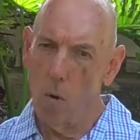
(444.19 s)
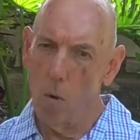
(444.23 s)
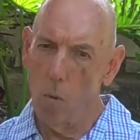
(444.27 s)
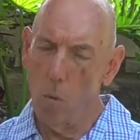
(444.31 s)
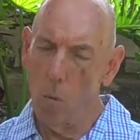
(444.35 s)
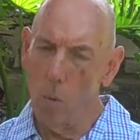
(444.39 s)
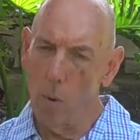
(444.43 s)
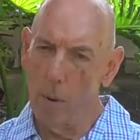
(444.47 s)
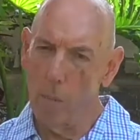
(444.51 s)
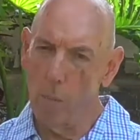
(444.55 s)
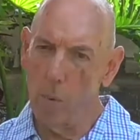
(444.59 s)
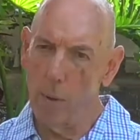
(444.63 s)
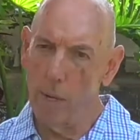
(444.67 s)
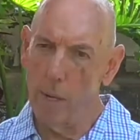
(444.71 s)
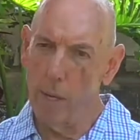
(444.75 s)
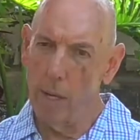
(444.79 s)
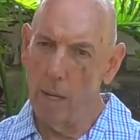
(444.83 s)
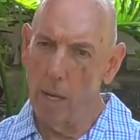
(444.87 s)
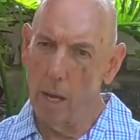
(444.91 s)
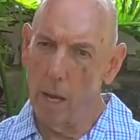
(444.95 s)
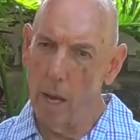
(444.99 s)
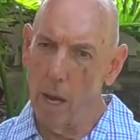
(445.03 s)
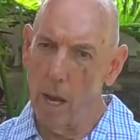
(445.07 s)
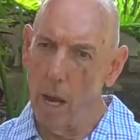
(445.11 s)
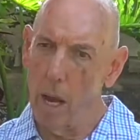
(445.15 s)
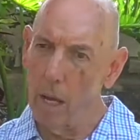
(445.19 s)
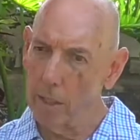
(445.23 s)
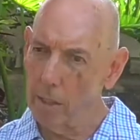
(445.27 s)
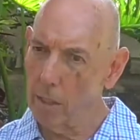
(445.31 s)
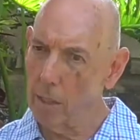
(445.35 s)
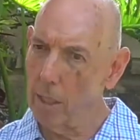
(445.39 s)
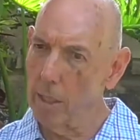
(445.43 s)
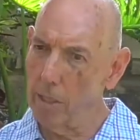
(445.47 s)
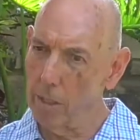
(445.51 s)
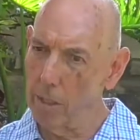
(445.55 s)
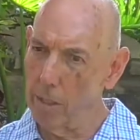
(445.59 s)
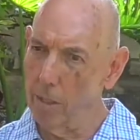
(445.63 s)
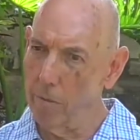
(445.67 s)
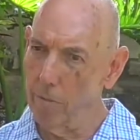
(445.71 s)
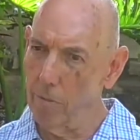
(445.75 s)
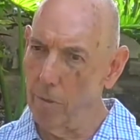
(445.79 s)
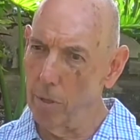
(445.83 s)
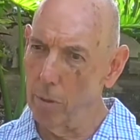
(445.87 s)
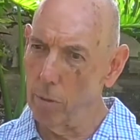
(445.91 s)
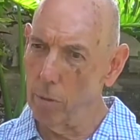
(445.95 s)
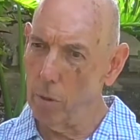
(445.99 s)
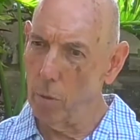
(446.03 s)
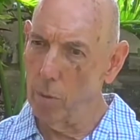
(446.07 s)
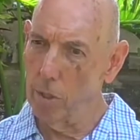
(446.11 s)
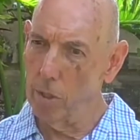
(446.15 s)
when we ask ourselves
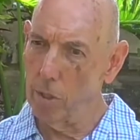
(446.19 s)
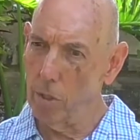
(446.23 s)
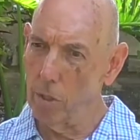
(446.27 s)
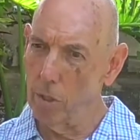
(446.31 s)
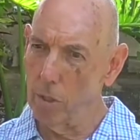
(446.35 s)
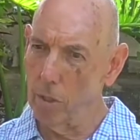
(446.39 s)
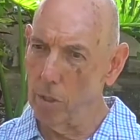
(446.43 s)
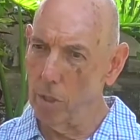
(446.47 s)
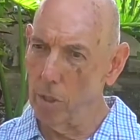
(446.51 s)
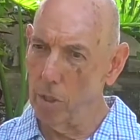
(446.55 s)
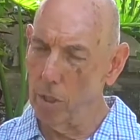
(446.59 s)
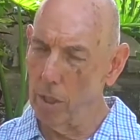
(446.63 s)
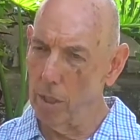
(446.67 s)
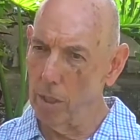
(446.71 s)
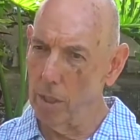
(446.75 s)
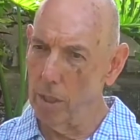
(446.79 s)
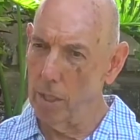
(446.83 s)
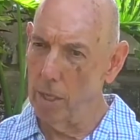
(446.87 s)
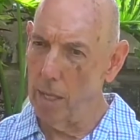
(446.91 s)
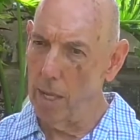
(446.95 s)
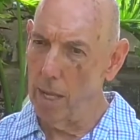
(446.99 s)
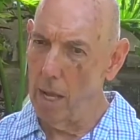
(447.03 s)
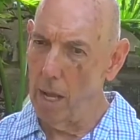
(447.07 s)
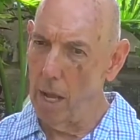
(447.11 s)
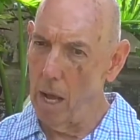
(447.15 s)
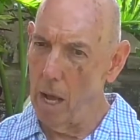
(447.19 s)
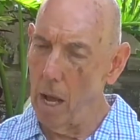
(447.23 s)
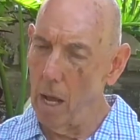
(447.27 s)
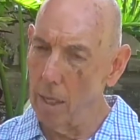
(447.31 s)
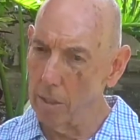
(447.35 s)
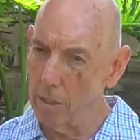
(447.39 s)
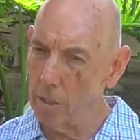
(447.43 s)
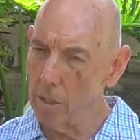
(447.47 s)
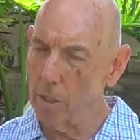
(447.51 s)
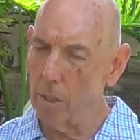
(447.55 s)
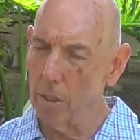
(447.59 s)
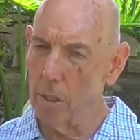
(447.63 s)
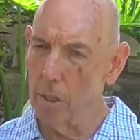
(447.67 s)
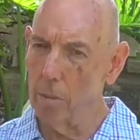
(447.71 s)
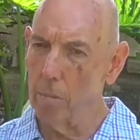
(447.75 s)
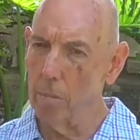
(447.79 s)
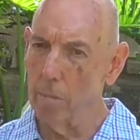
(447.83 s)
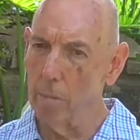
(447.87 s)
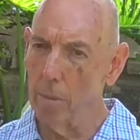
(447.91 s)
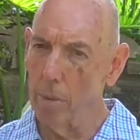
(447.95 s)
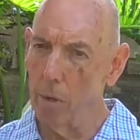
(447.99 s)
those questions and answer them